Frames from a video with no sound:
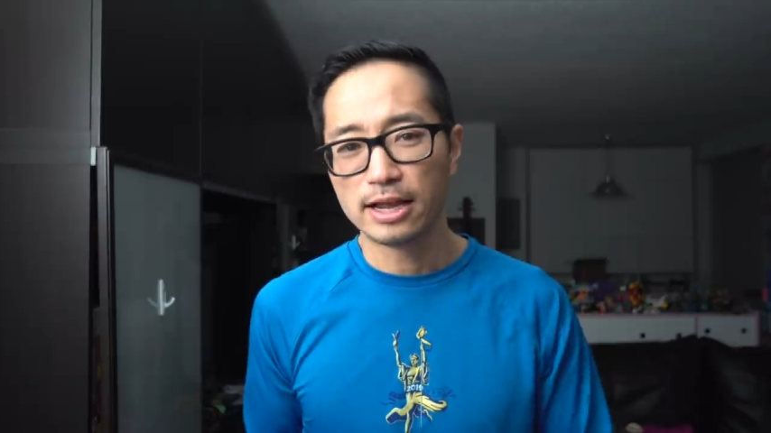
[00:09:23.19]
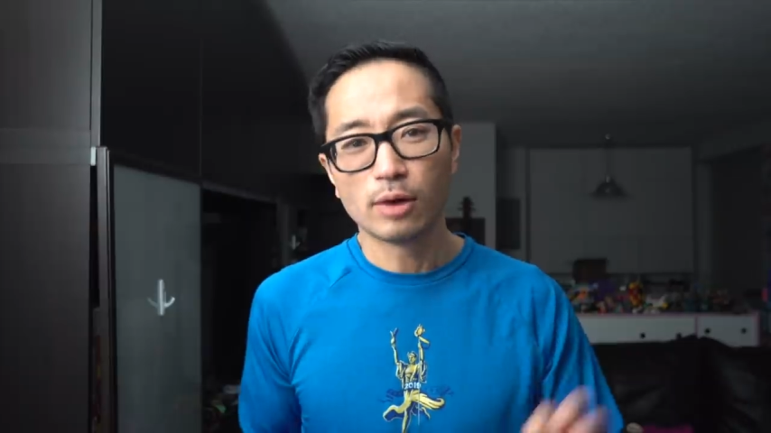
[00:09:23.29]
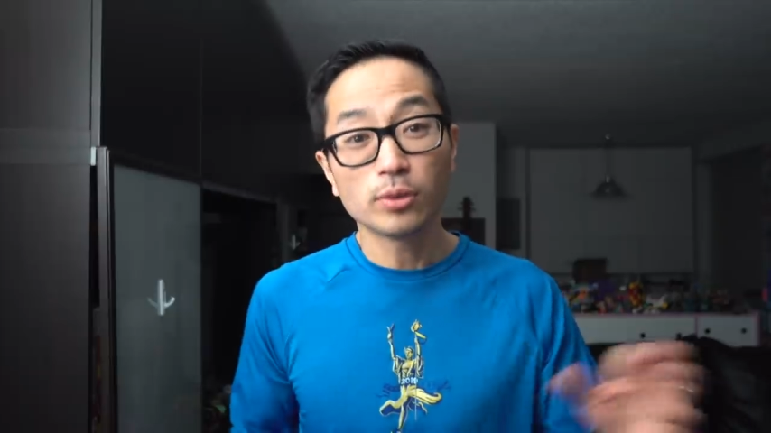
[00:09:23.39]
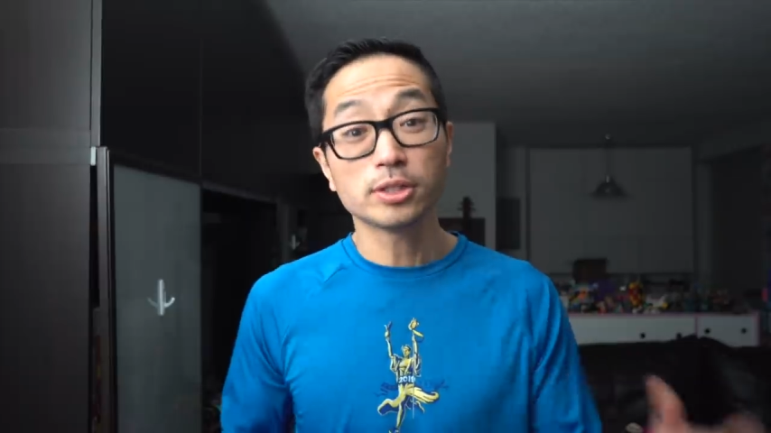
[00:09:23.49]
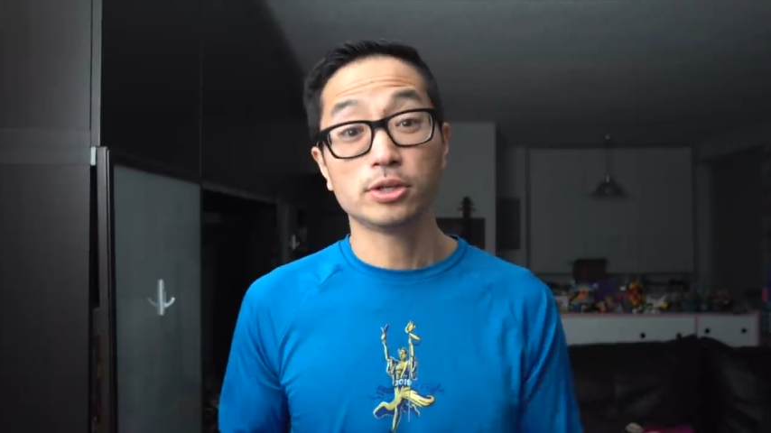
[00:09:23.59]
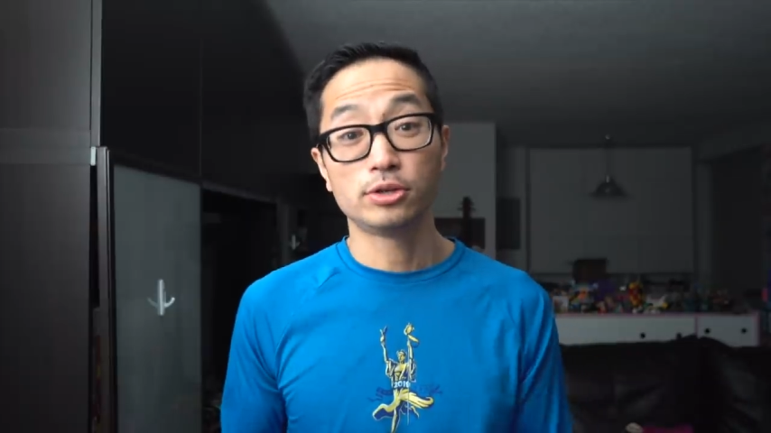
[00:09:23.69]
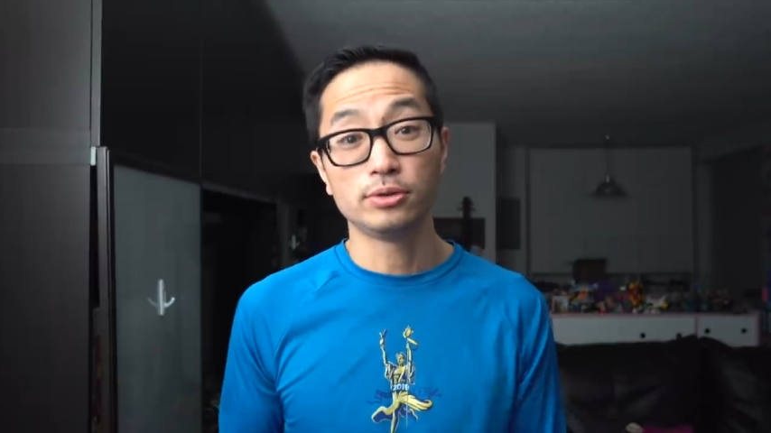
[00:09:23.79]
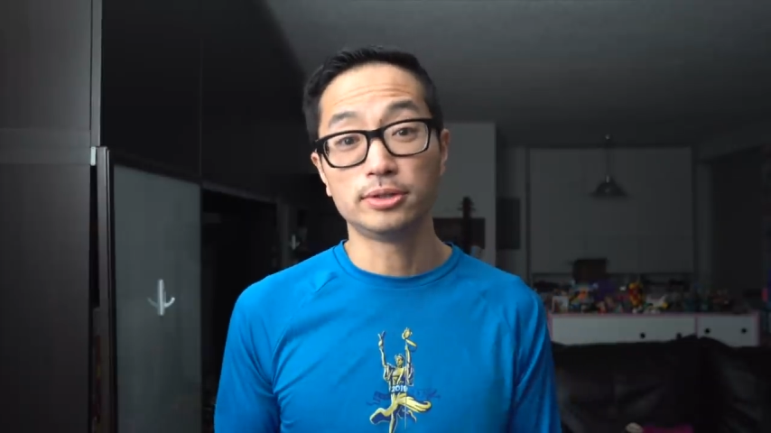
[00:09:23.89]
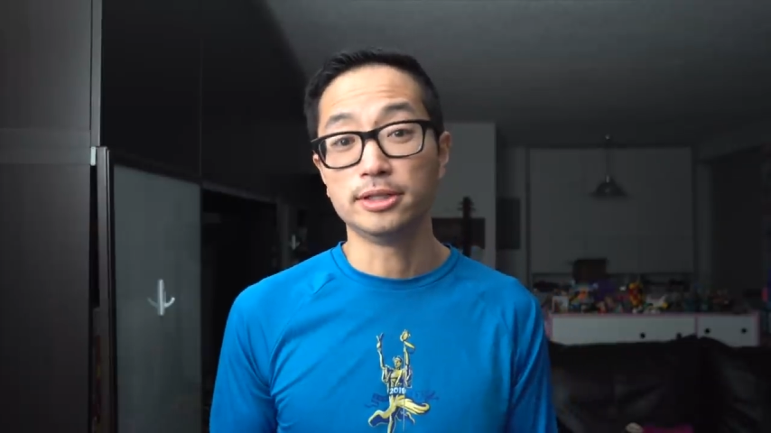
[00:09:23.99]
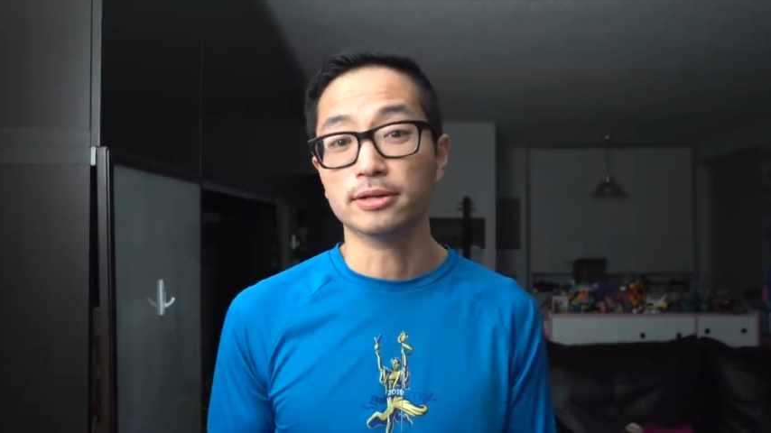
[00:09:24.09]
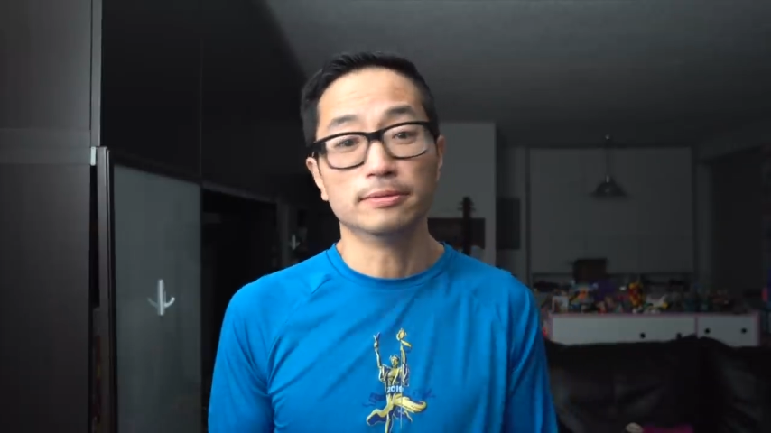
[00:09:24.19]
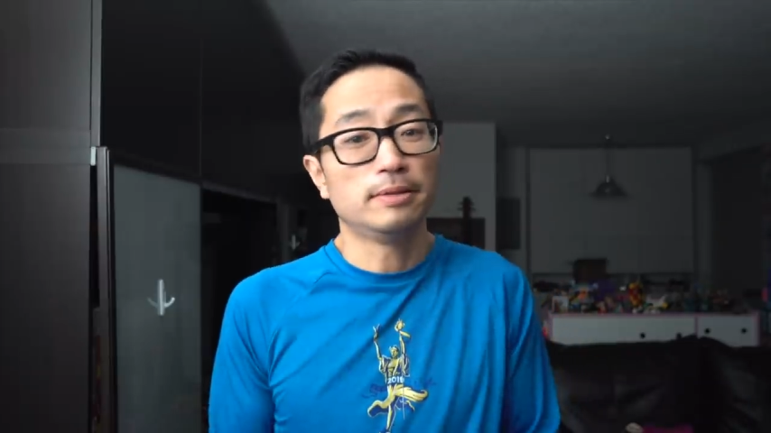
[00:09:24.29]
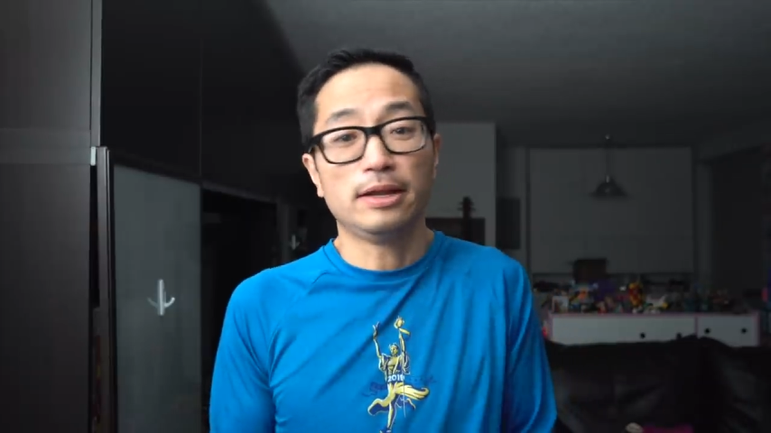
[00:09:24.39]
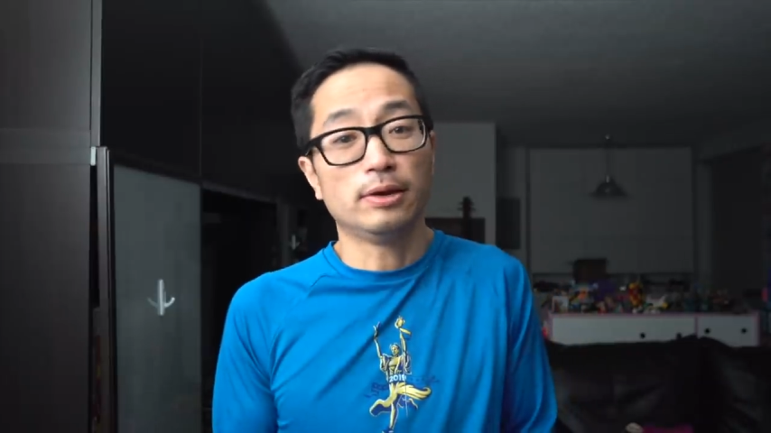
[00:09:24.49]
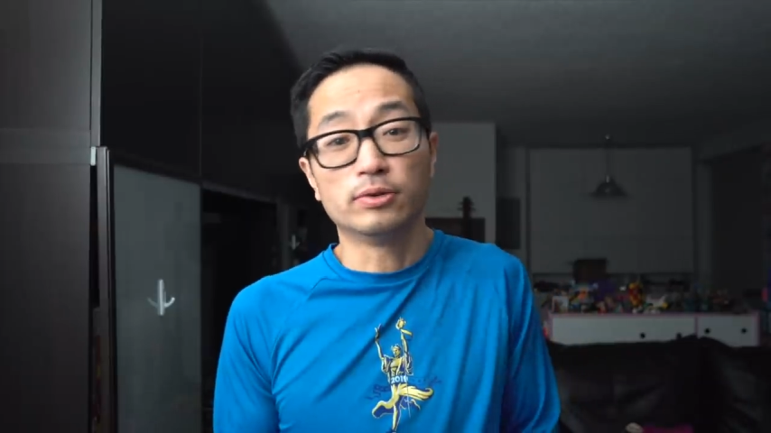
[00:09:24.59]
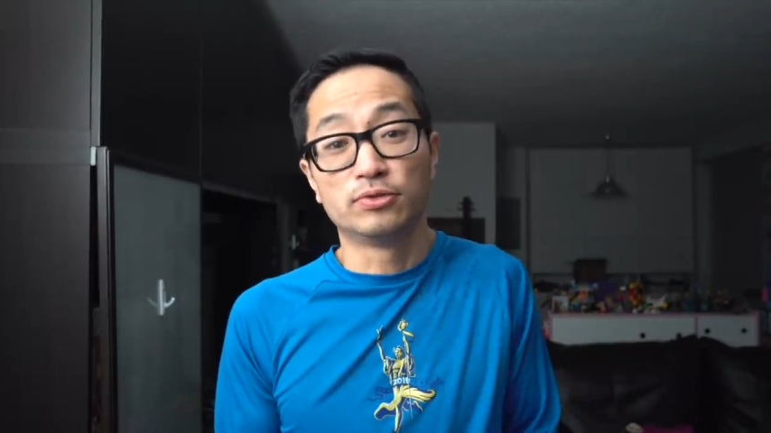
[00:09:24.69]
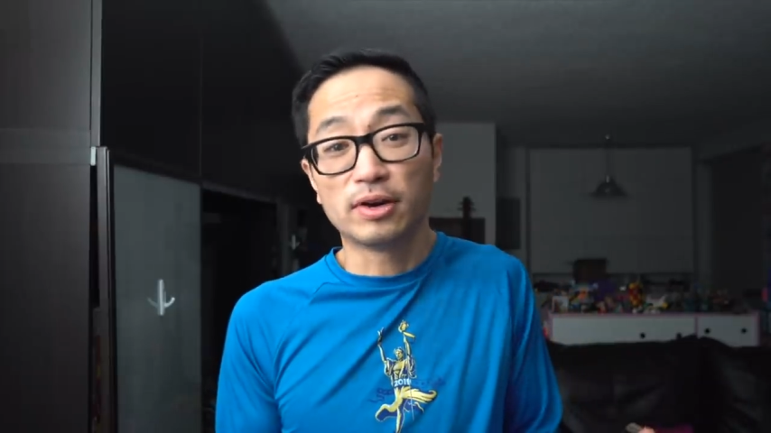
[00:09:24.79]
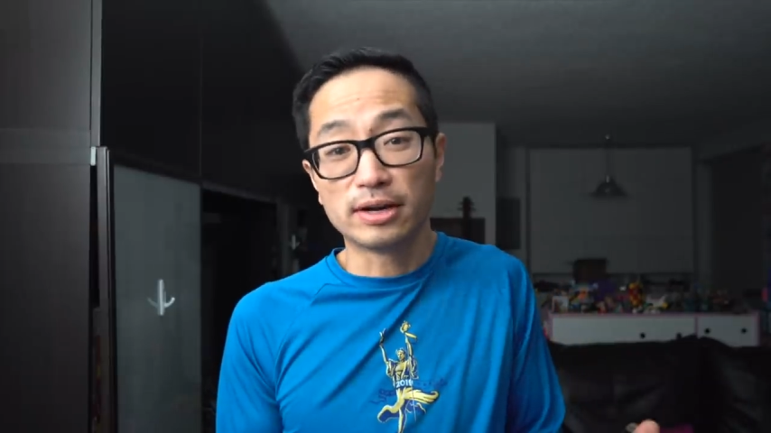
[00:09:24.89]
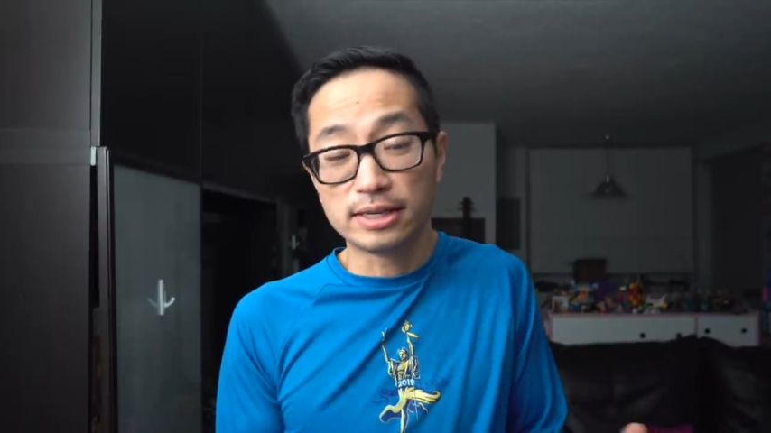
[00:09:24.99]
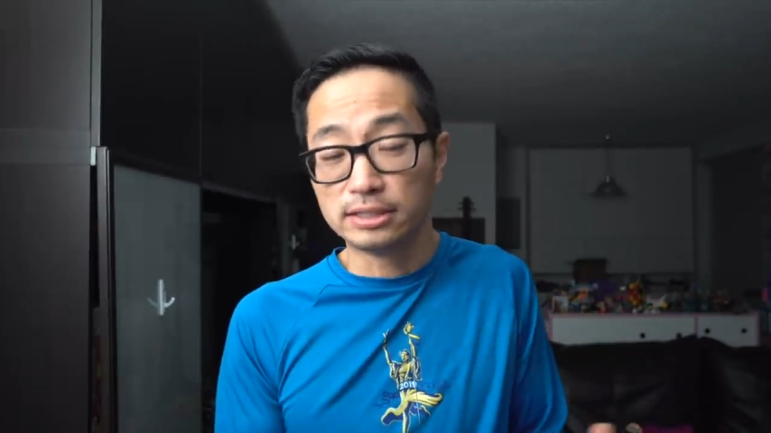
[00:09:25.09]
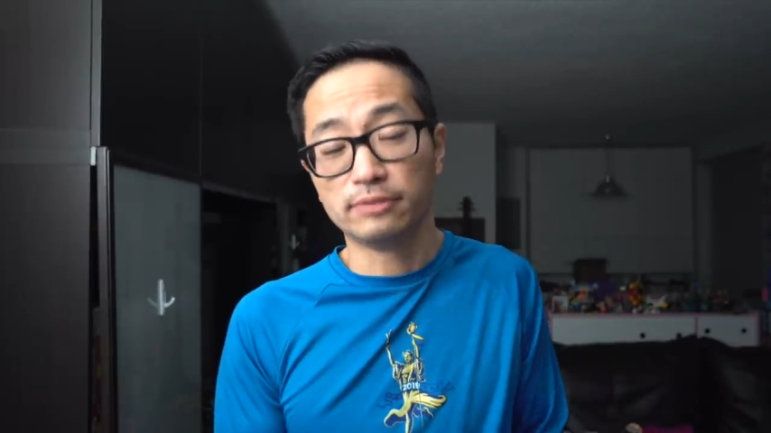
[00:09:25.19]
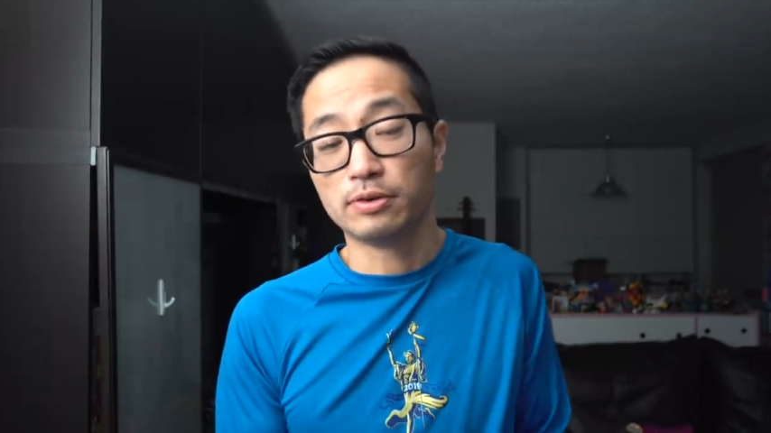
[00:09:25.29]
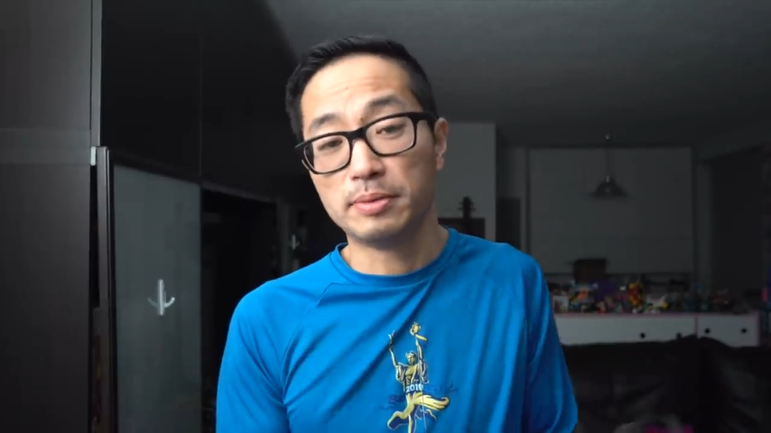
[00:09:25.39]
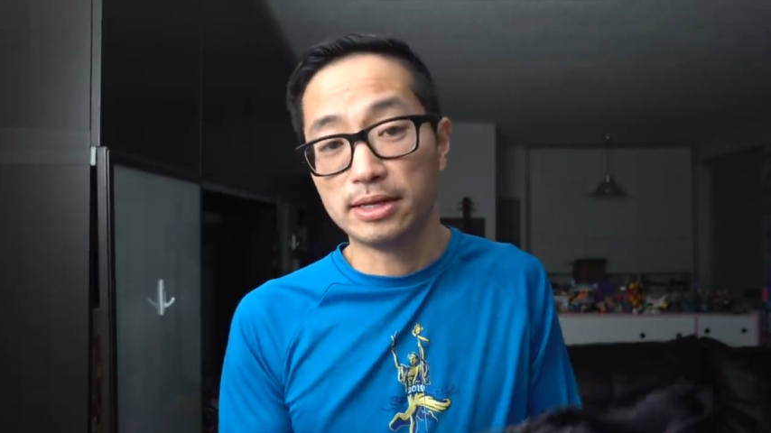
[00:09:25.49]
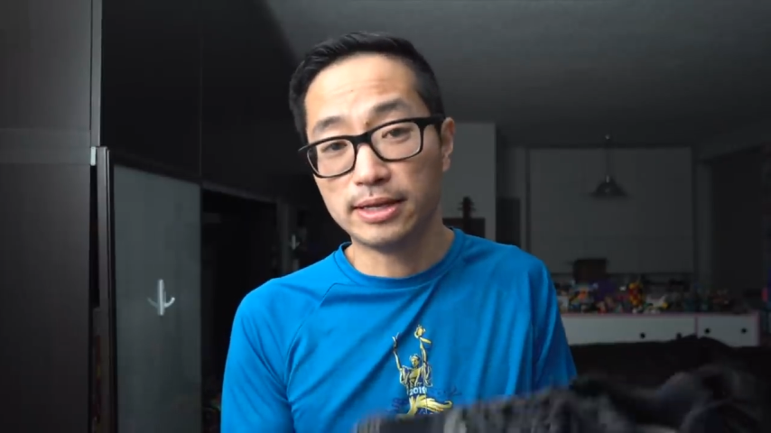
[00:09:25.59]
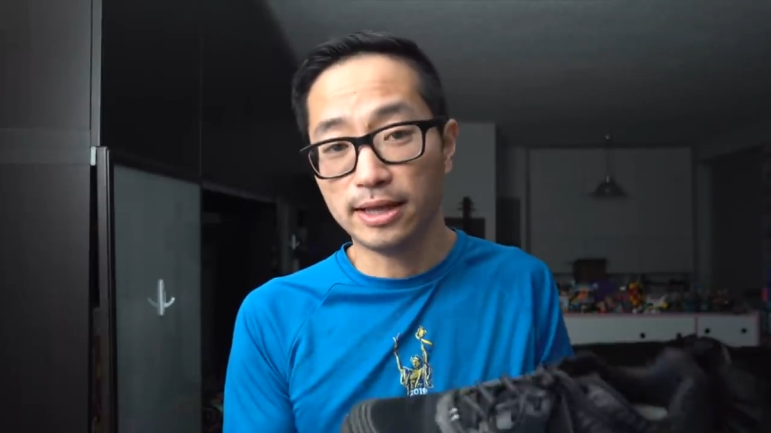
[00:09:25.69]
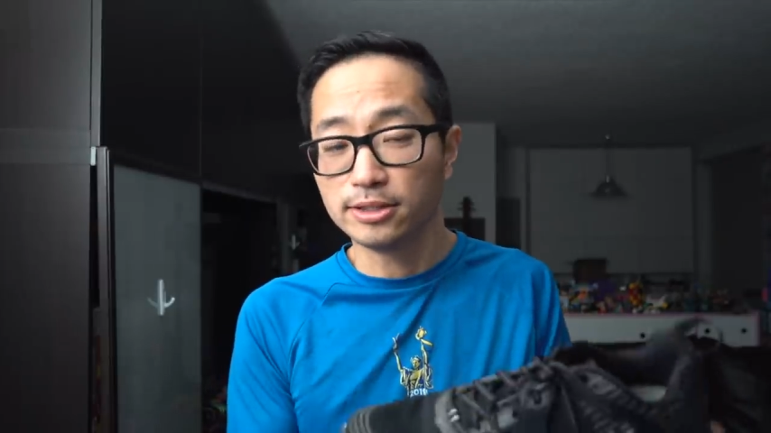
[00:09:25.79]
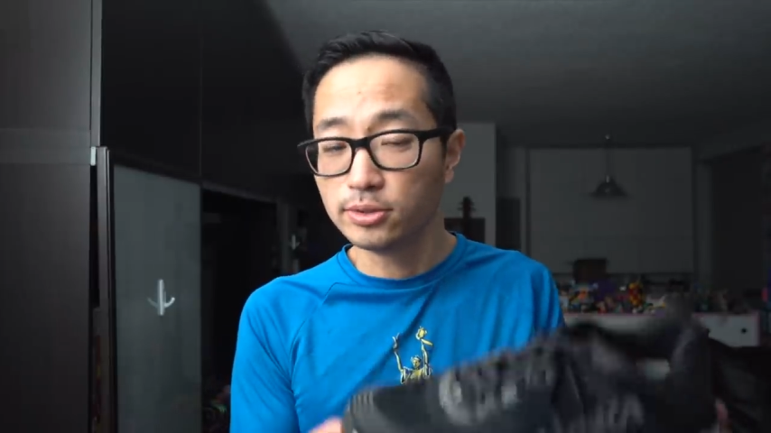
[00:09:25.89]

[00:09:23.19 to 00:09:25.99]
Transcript: It wasn't a huge deal. It was very easy for me to get